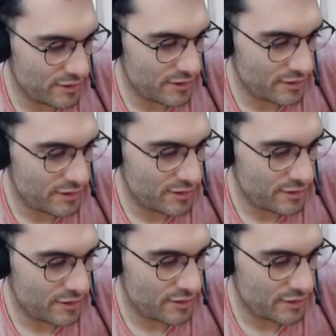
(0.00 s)

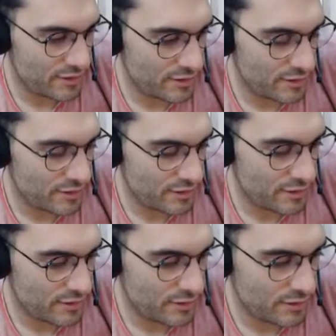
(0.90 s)

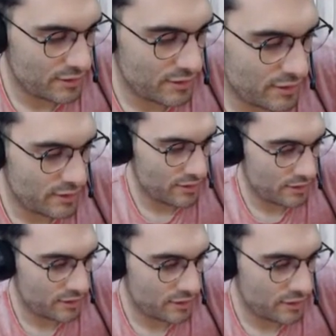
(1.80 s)

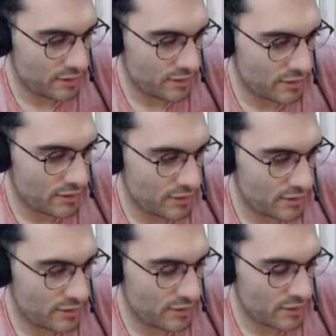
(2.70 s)

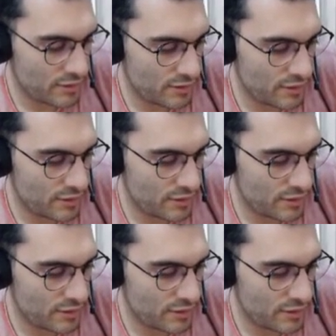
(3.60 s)
The person shown says nothing.